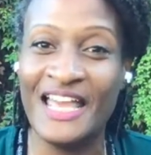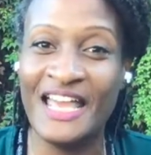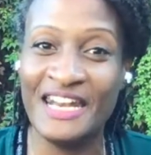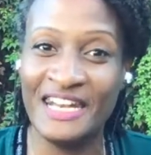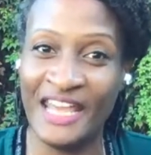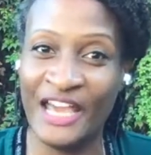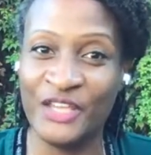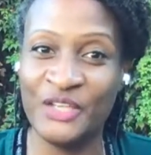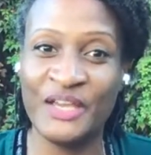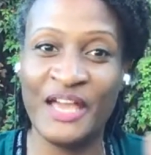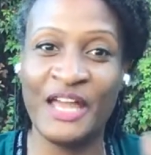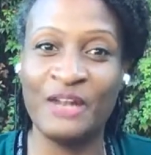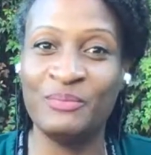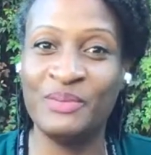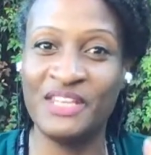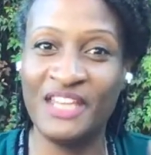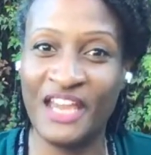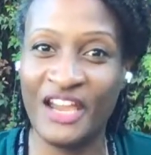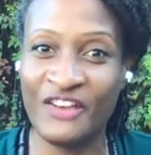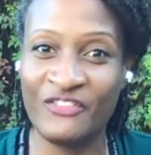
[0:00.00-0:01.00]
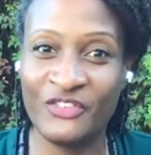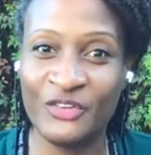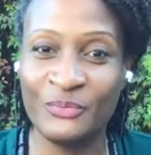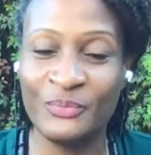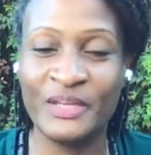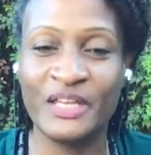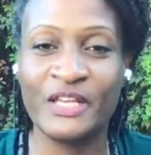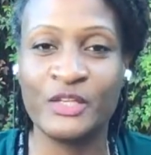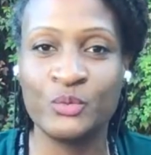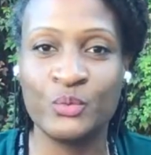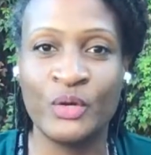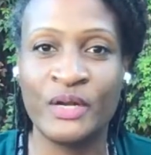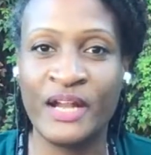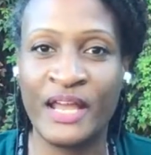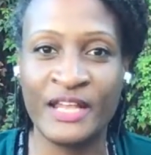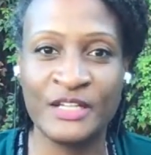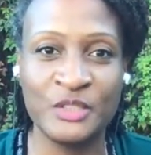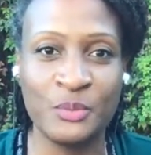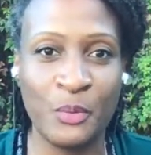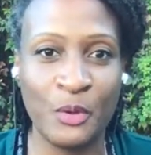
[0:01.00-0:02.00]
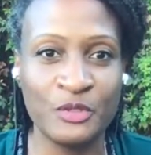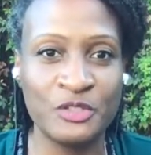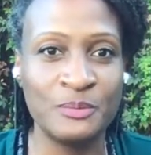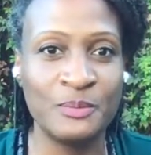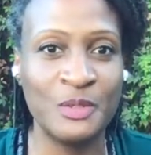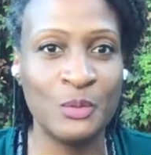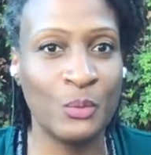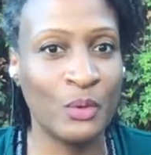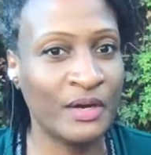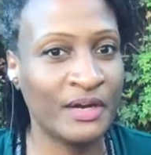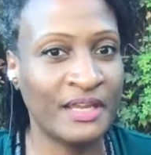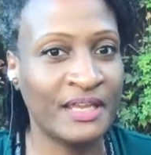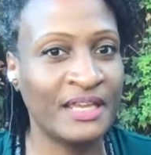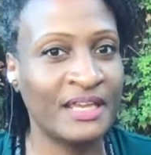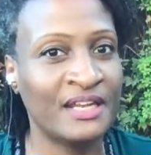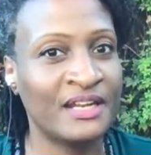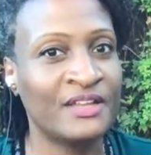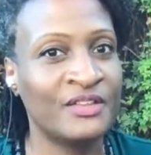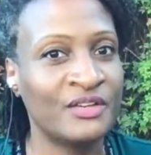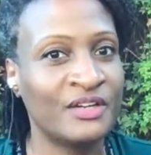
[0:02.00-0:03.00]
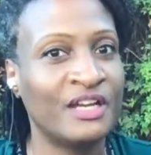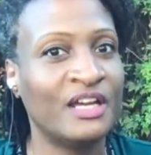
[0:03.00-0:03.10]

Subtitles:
Now you got to be careful because we're not supposed to be working in other